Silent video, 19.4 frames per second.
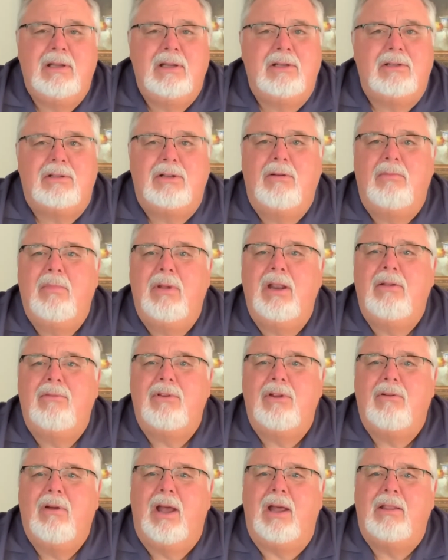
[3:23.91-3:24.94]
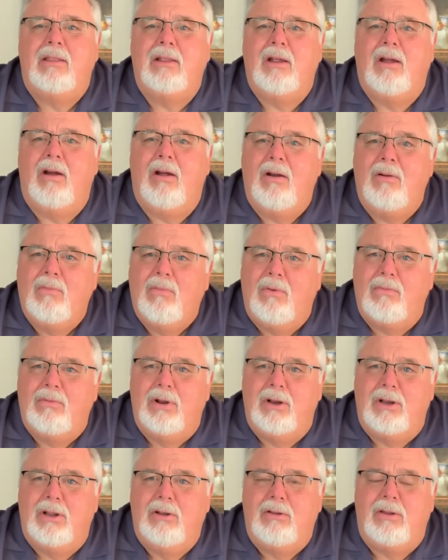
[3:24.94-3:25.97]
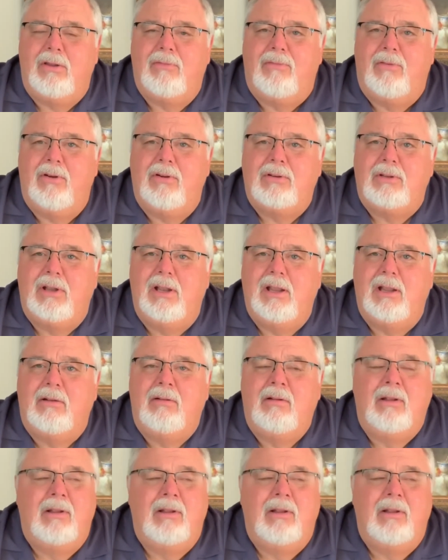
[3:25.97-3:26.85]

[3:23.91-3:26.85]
so many of you out there are wanting to do your first deal.